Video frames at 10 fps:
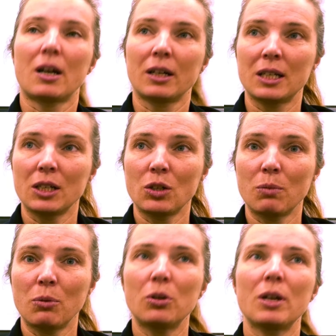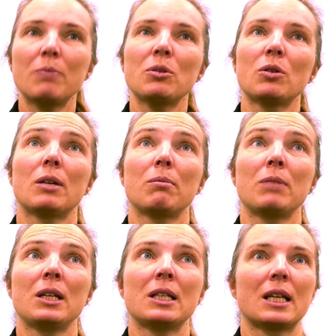and architecture program. So
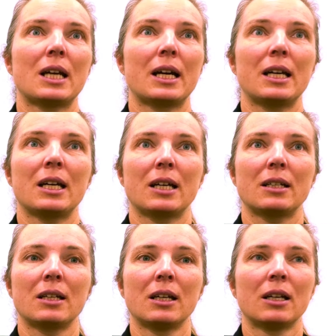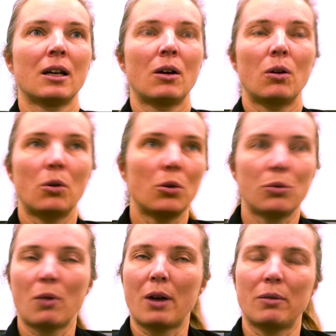that means that I had
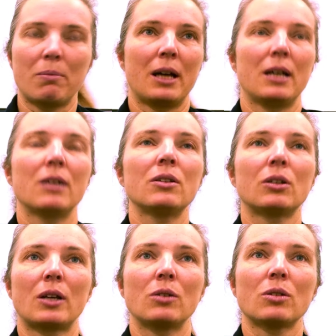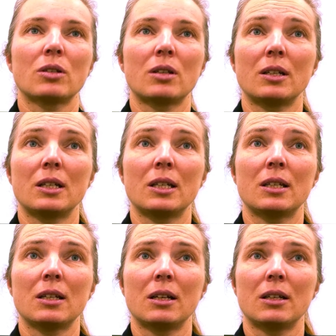all throughout my undergraduate
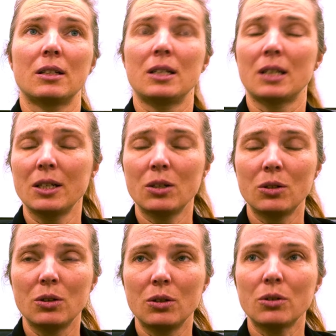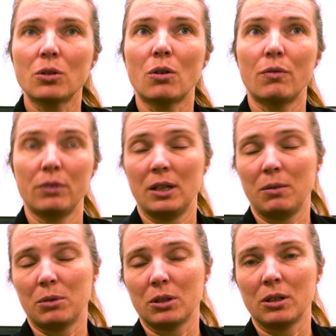studies design studios, often
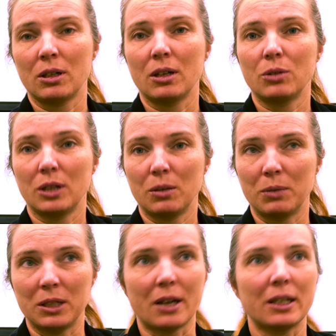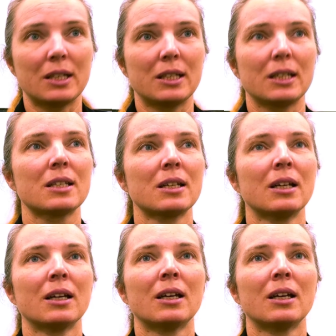they were together with the architects.